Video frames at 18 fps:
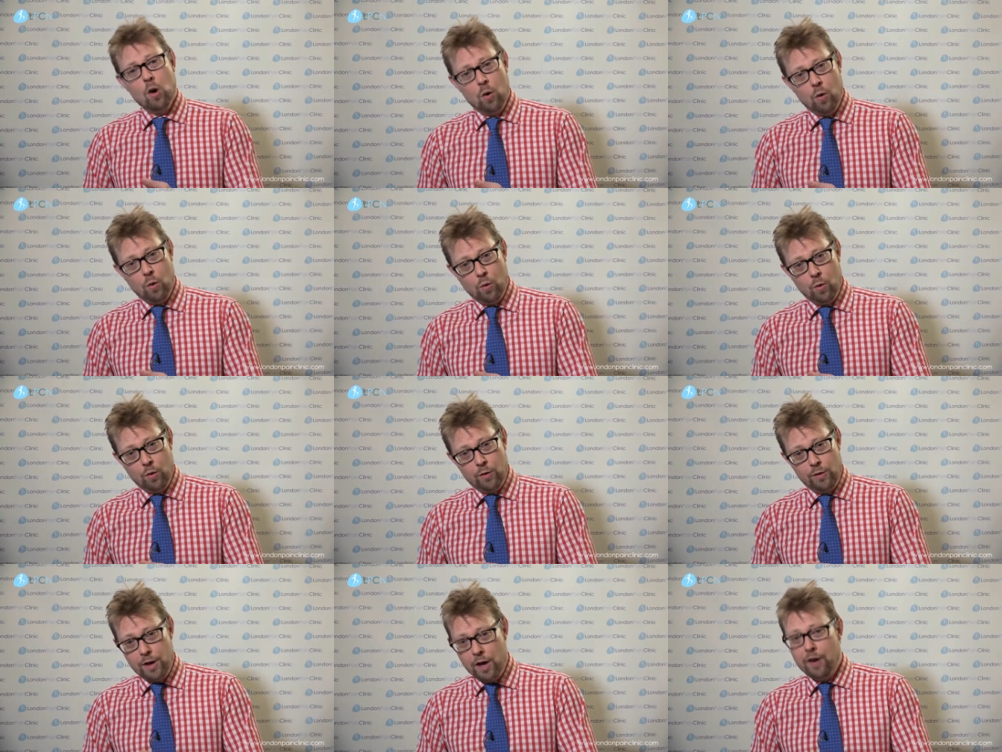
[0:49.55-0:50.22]

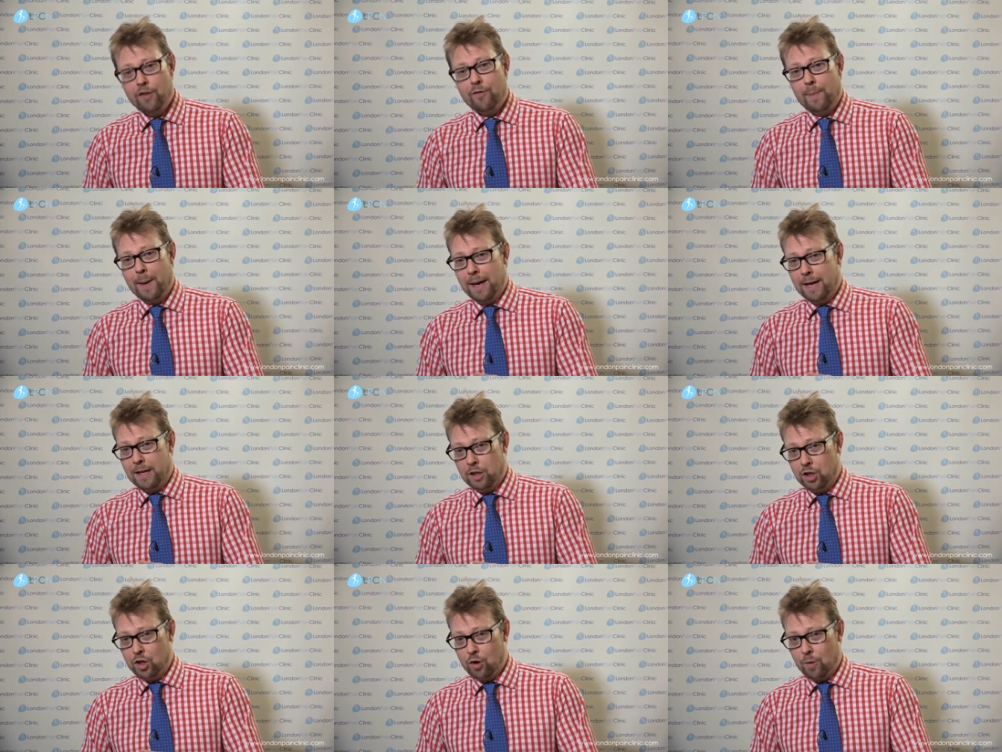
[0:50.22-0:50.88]
or nerve
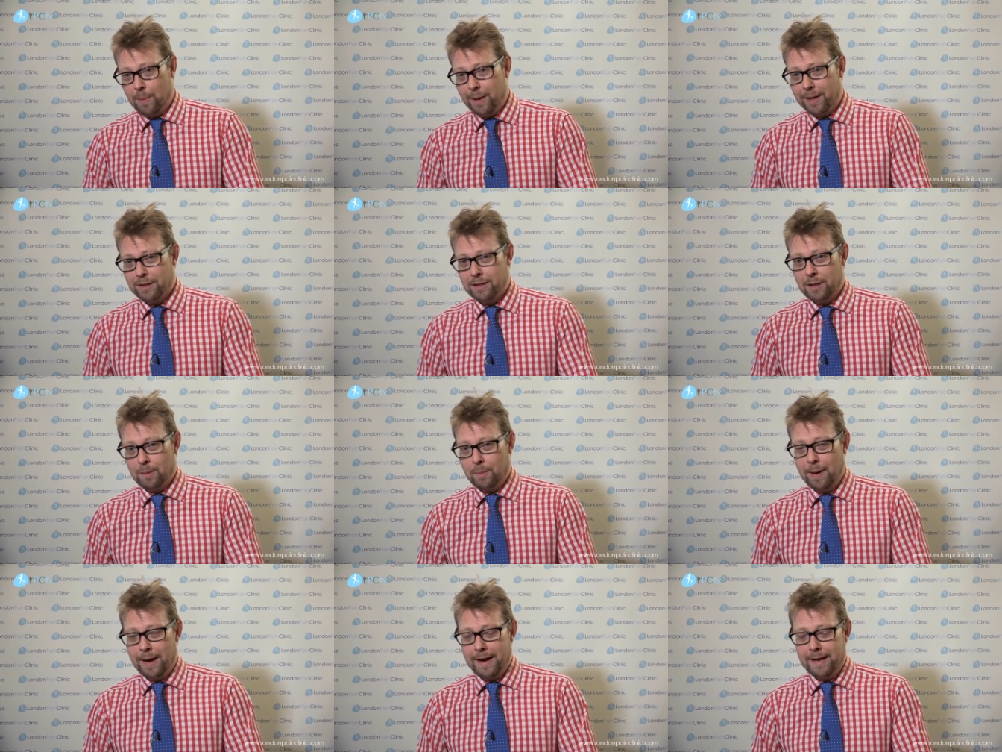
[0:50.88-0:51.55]
pain,
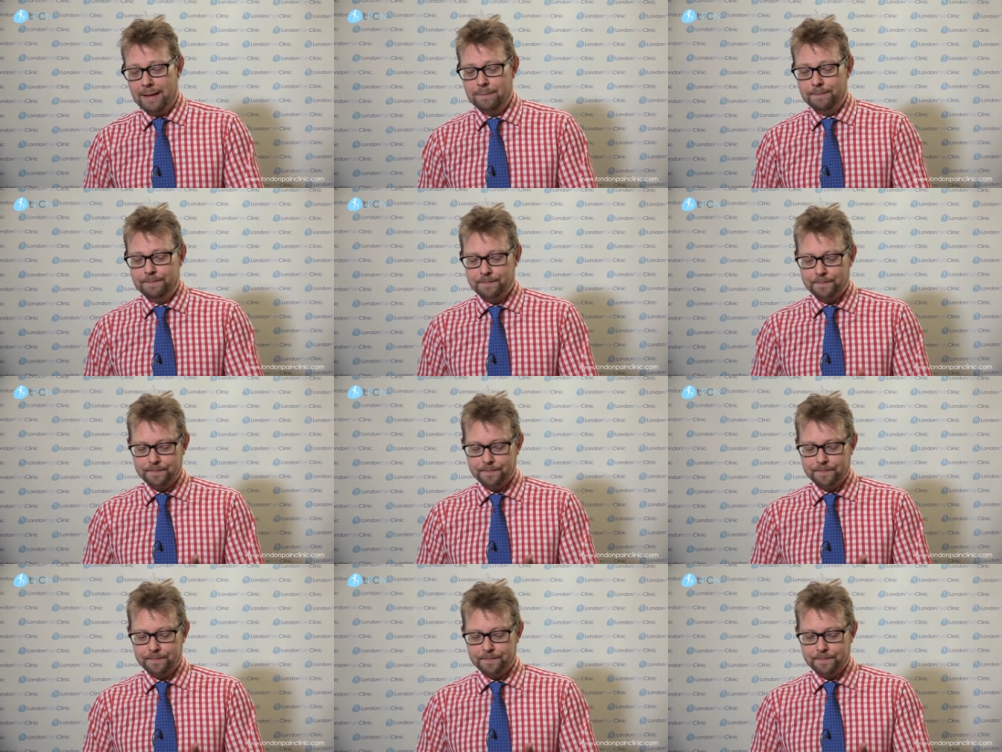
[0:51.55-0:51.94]
neuropathic pain,